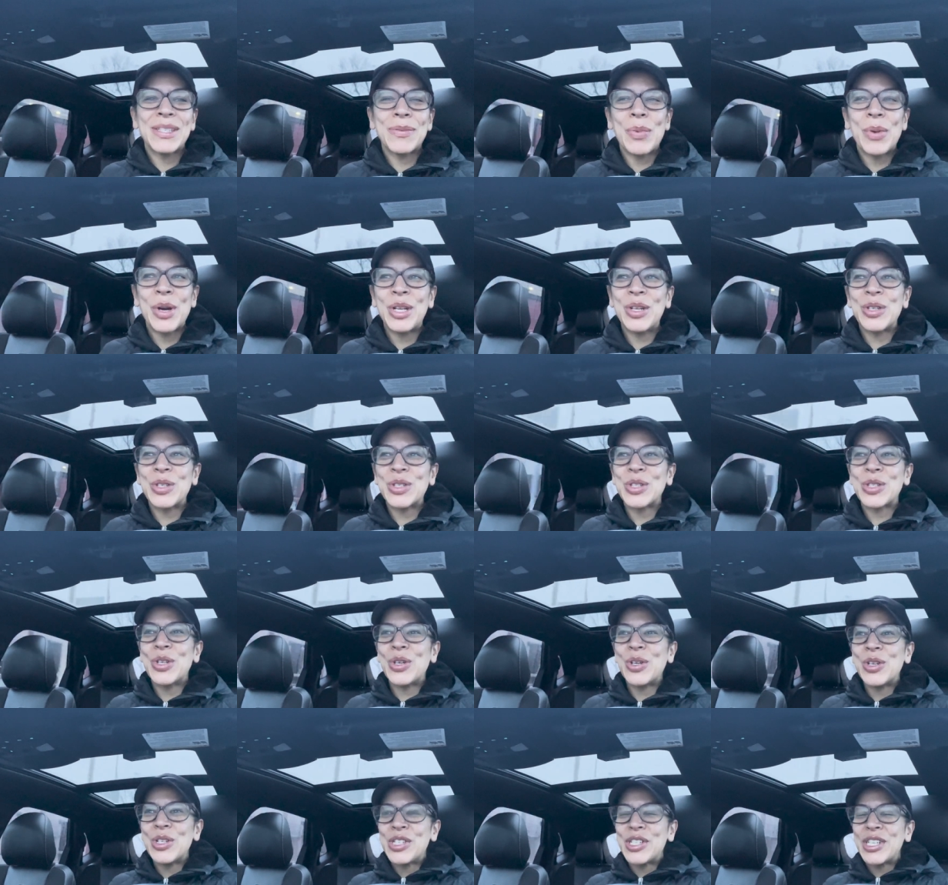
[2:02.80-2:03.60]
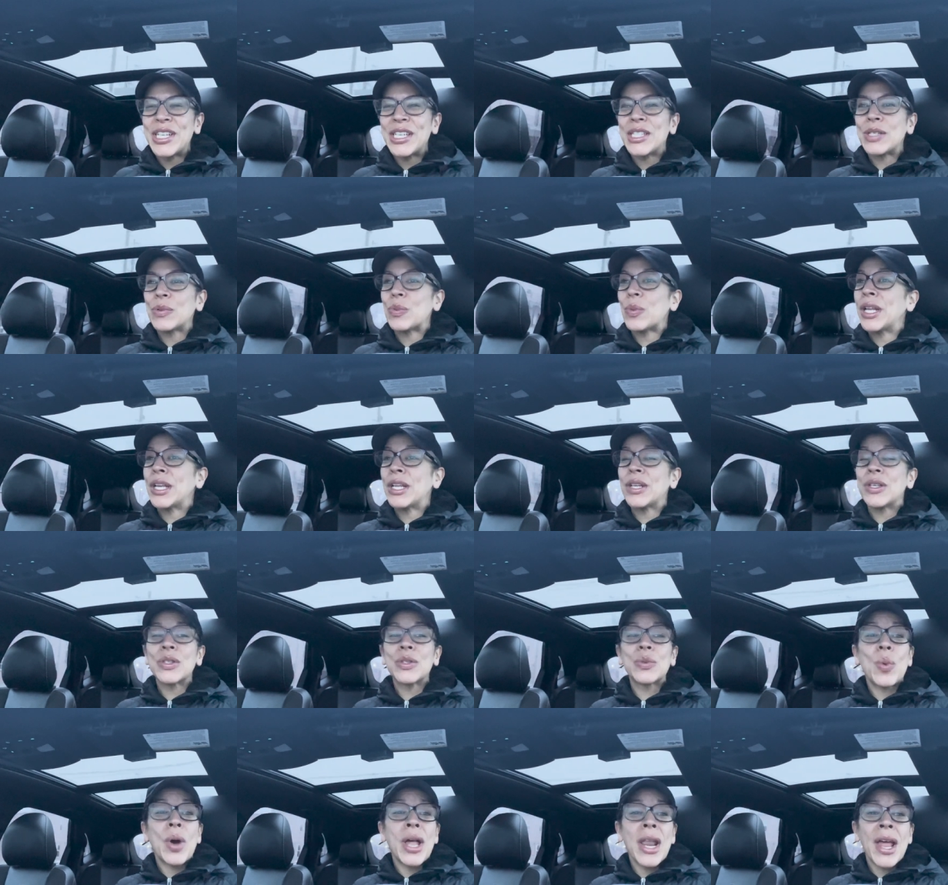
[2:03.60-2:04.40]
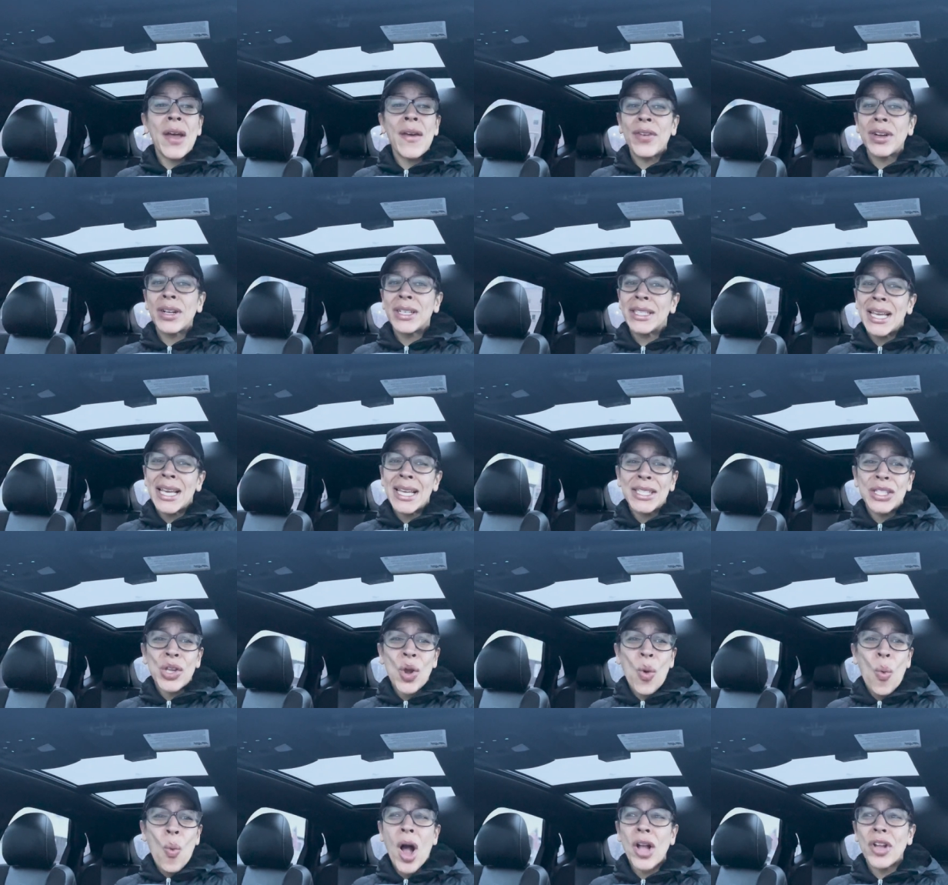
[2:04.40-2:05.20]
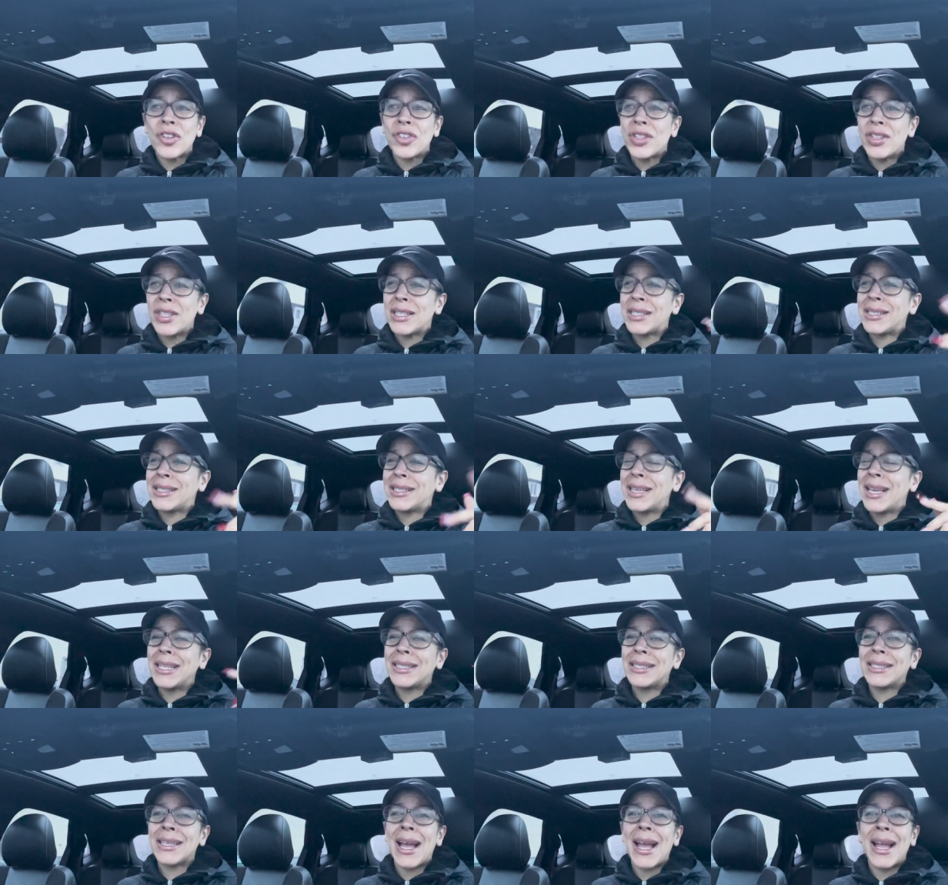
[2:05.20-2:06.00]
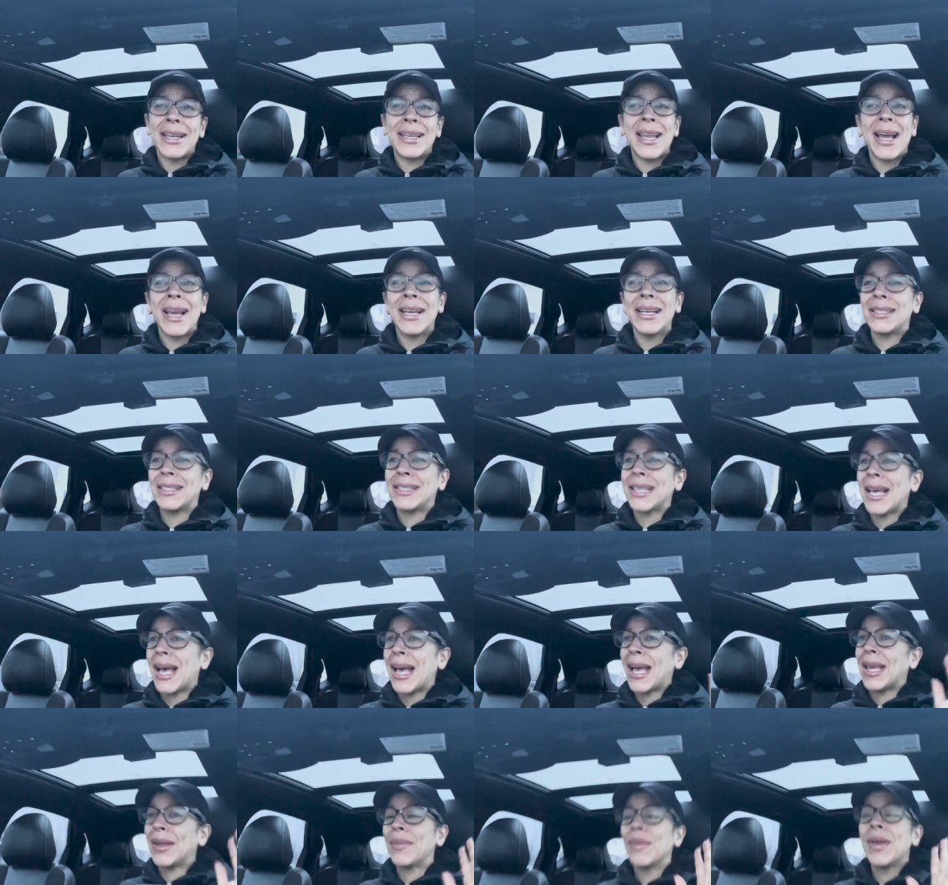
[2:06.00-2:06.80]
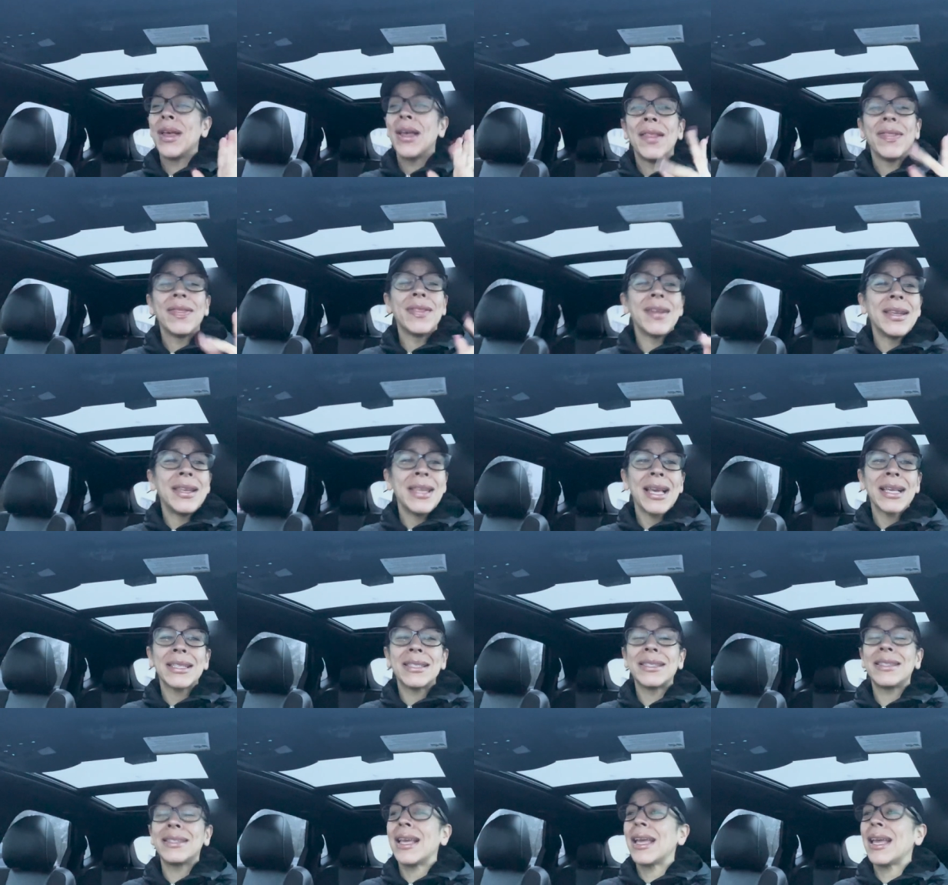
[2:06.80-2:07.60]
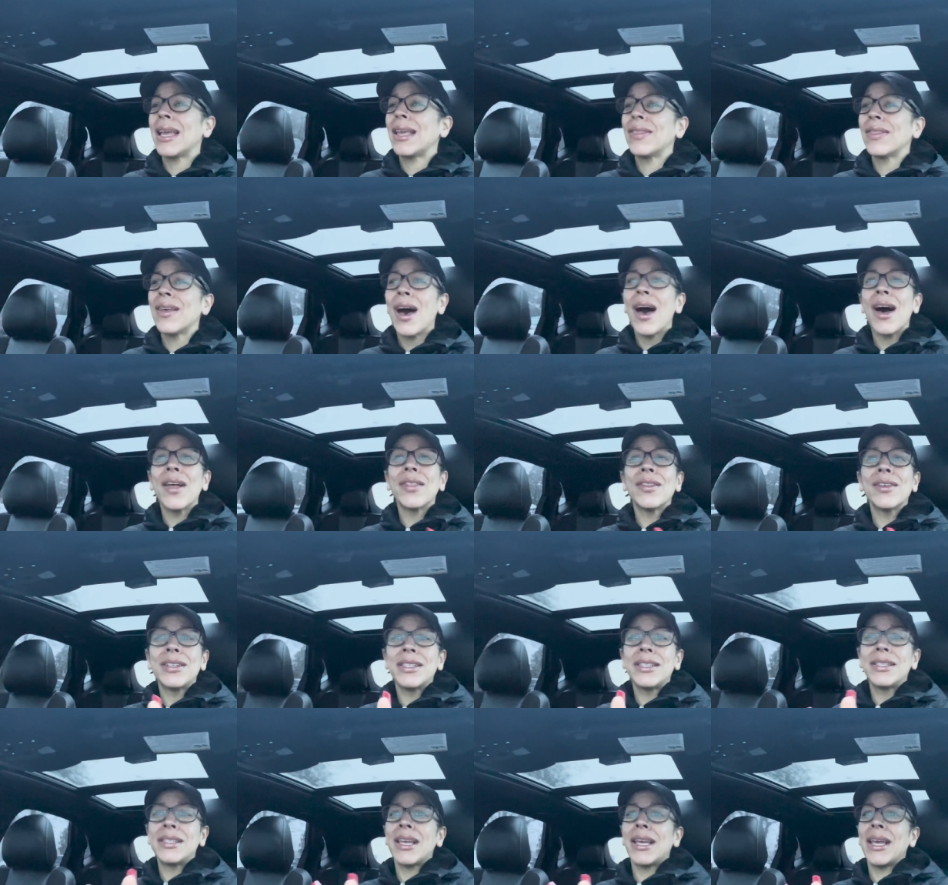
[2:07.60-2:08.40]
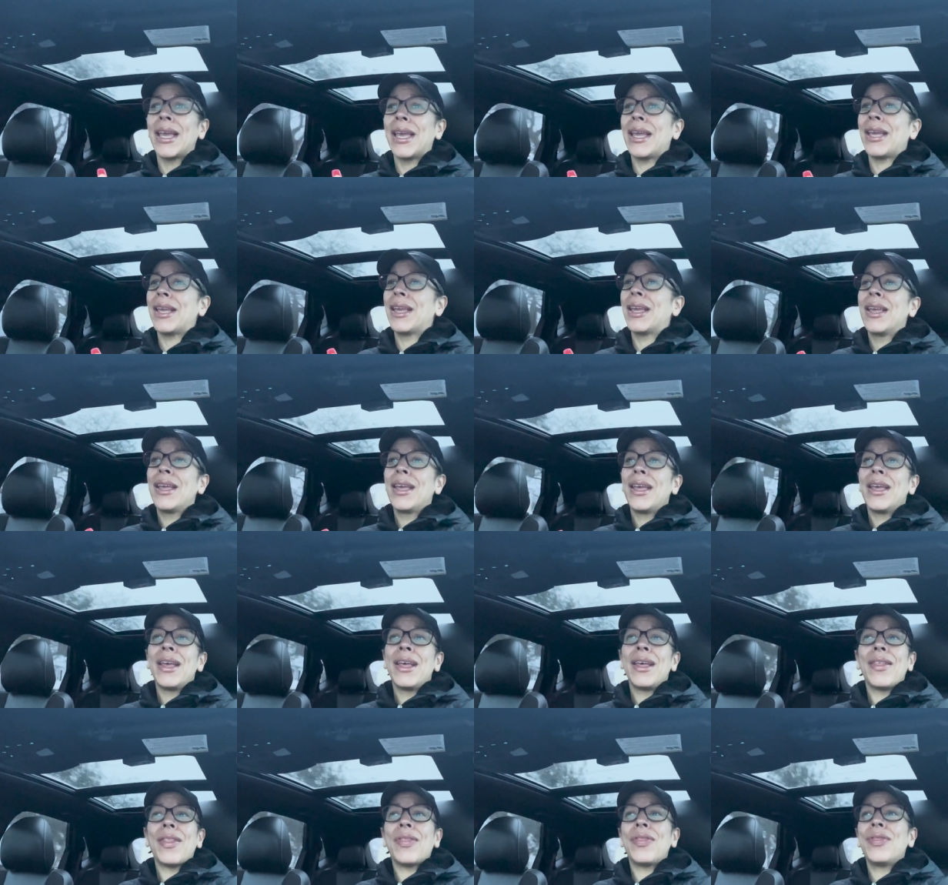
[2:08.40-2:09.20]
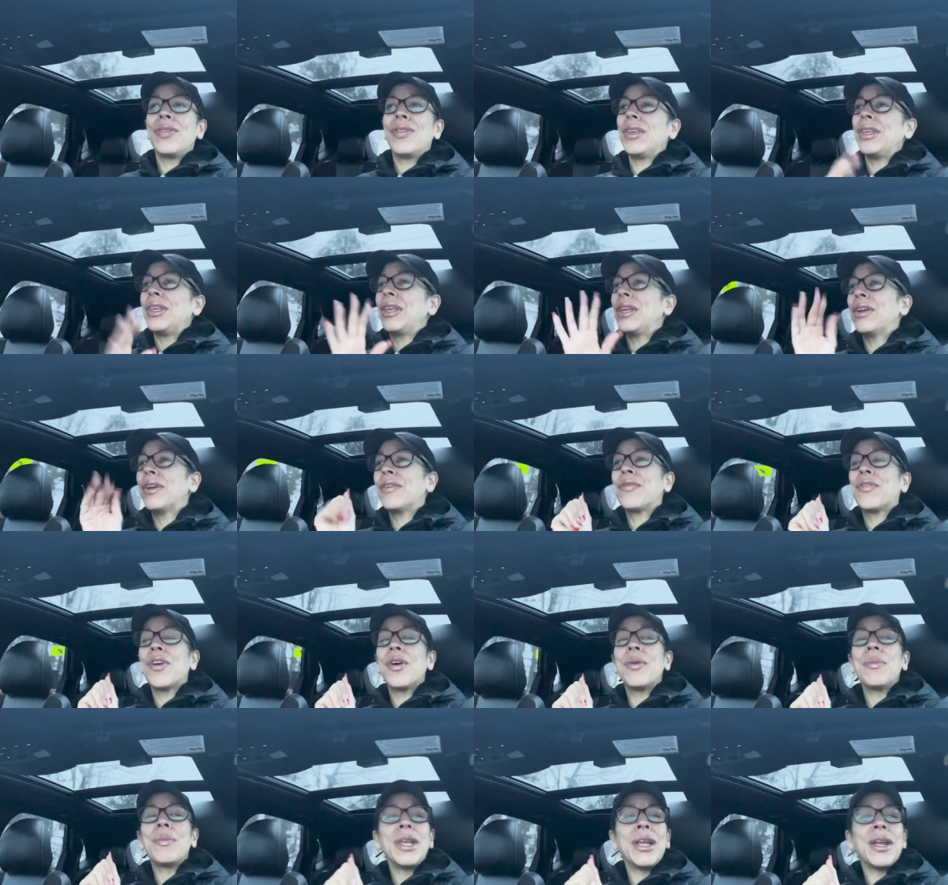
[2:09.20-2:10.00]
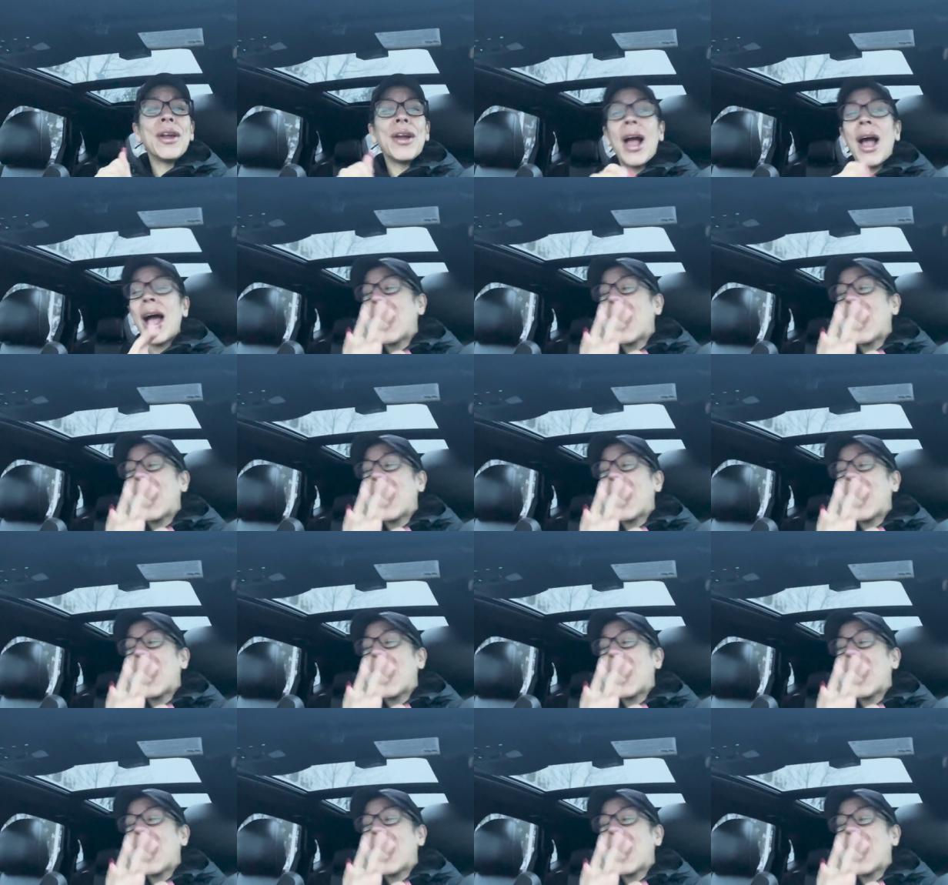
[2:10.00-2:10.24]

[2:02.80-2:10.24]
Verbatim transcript: buenos noches, buenos whatever days you're watching this daytime, nighttime, the next day, the other day, the year from here.